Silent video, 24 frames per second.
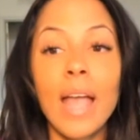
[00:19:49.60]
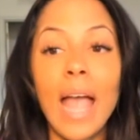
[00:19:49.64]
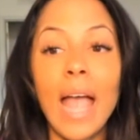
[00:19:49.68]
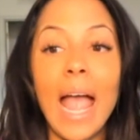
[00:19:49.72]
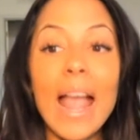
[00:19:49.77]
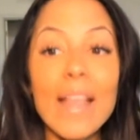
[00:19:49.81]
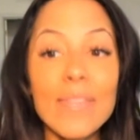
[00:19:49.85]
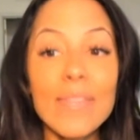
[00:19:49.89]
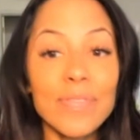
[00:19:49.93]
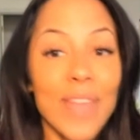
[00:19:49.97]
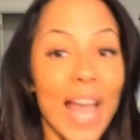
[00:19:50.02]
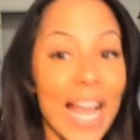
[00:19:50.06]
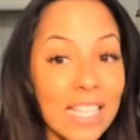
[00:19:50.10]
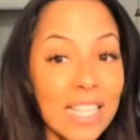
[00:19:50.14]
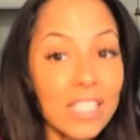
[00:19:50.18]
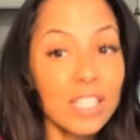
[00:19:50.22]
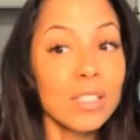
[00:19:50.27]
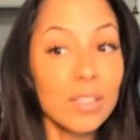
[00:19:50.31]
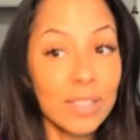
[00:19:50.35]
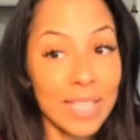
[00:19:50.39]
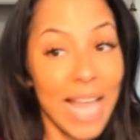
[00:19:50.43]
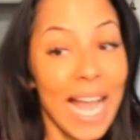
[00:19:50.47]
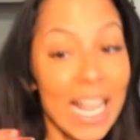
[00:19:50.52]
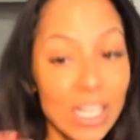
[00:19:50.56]
And that's
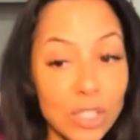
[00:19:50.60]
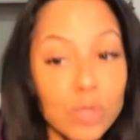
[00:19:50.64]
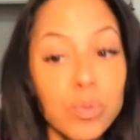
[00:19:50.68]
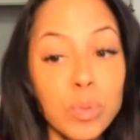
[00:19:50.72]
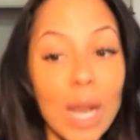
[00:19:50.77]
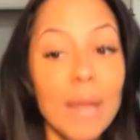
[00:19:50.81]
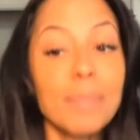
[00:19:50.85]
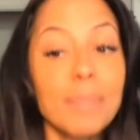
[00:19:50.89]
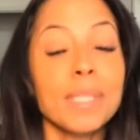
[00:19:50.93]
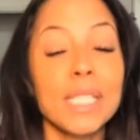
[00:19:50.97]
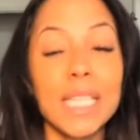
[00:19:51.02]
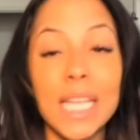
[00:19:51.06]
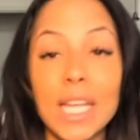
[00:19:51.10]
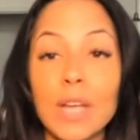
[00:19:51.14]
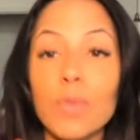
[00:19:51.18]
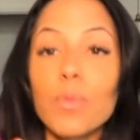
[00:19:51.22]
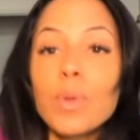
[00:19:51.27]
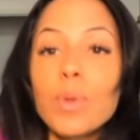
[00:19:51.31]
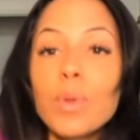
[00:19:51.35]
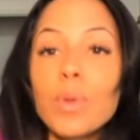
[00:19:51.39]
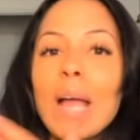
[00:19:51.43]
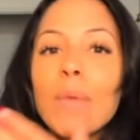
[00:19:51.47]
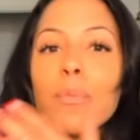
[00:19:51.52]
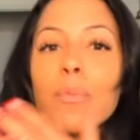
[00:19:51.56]
what I'm seeing. What
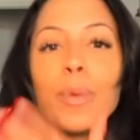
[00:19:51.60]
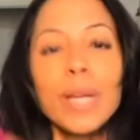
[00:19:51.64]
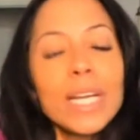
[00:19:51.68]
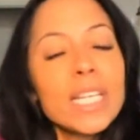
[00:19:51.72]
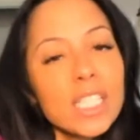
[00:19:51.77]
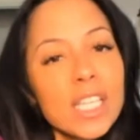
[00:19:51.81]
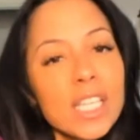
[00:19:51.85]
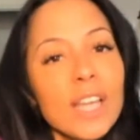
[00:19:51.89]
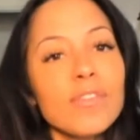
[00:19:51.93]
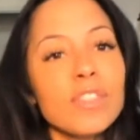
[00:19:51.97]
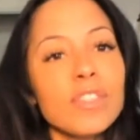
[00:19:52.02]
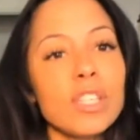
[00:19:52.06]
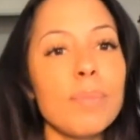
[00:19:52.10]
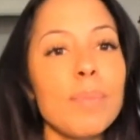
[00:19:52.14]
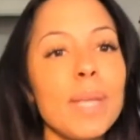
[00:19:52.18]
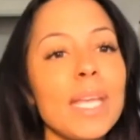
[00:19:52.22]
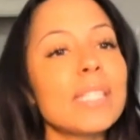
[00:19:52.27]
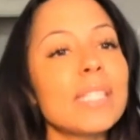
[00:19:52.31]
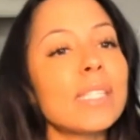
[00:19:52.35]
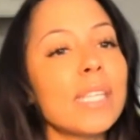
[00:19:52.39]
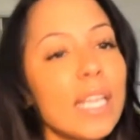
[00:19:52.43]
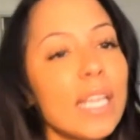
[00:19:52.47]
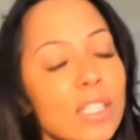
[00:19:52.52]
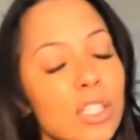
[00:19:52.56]
that reeks of to
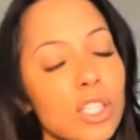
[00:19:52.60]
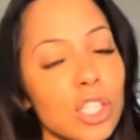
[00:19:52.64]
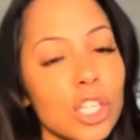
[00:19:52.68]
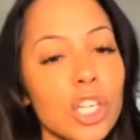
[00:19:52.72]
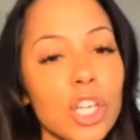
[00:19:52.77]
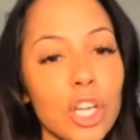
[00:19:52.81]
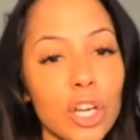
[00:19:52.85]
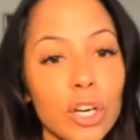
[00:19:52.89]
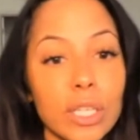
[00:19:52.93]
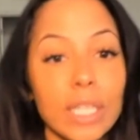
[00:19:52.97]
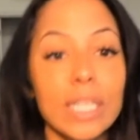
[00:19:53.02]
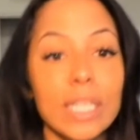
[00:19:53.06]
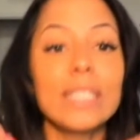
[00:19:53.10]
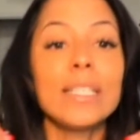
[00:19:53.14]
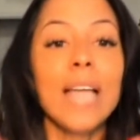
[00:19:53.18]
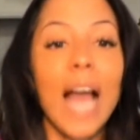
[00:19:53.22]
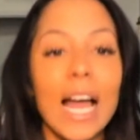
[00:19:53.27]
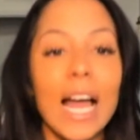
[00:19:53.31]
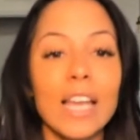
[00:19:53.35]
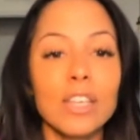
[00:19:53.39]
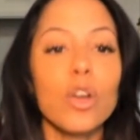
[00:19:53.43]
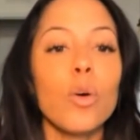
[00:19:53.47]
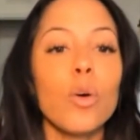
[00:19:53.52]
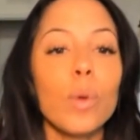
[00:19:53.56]
me is insecurity,
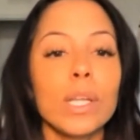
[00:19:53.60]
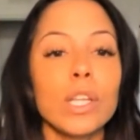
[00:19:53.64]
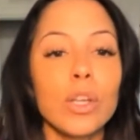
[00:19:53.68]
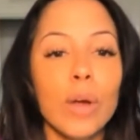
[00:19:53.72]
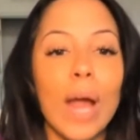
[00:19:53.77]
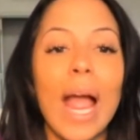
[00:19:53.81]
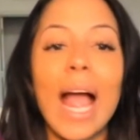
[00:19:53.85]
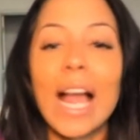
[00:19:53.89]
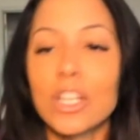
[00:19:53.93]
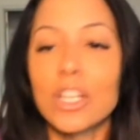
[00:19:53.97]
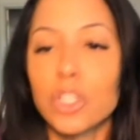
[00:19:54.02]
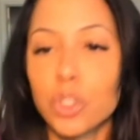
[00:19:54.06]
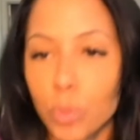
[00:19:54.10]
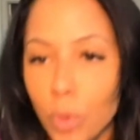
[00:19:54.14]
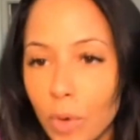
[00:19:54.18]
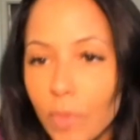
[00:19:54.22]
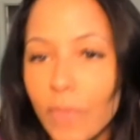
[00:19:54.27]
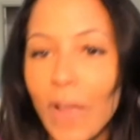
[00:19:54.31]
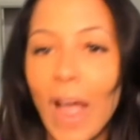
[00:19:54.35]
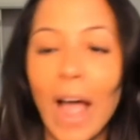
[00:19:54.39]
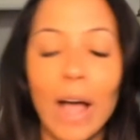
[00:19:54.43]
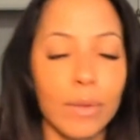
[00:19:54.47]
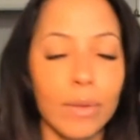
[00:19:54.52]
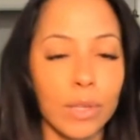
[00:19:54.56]
not knowing your actual
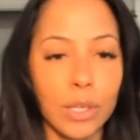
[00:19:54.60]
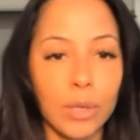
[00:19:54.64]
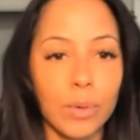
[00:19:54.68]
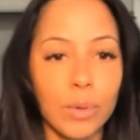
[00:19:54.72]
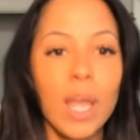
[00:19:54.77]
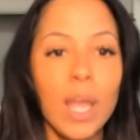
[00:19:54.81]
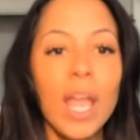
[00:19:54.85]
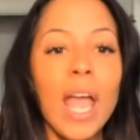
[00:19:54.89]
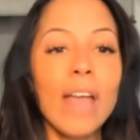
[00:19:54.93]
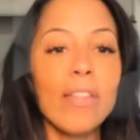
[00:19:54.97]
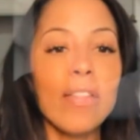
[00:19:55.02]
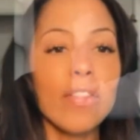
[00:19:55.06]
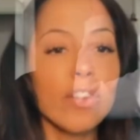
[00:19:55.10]
value. And